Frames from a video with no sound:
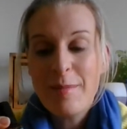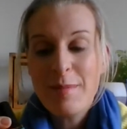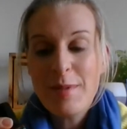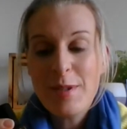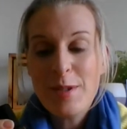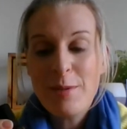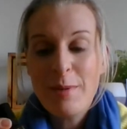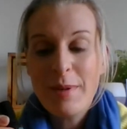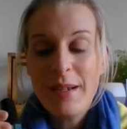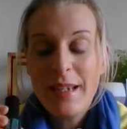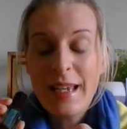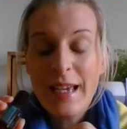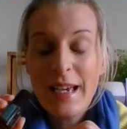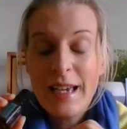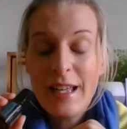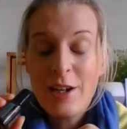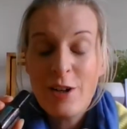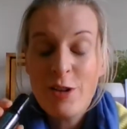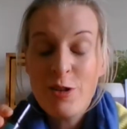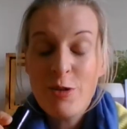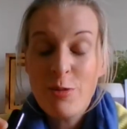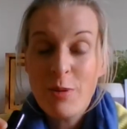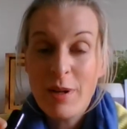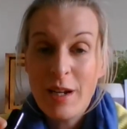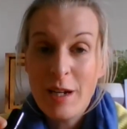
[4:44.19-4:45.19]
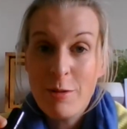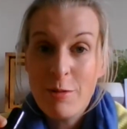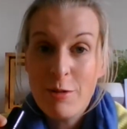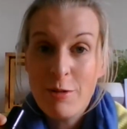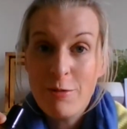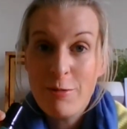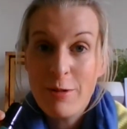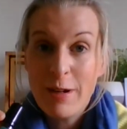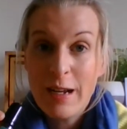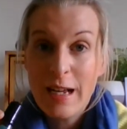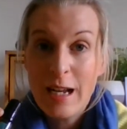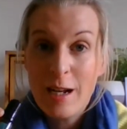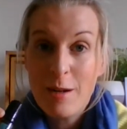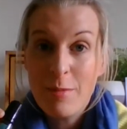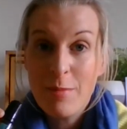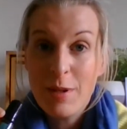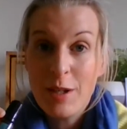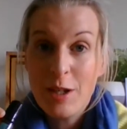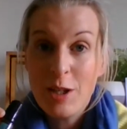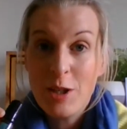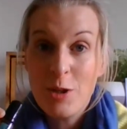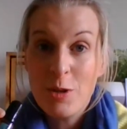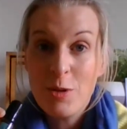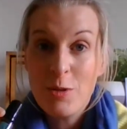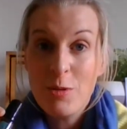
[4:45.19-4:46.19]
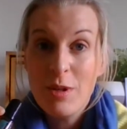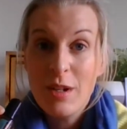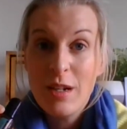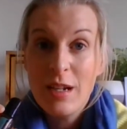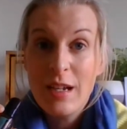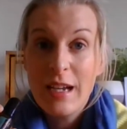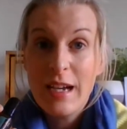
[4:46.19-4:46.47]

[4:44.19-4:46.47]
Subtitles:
So again, a great one for helping you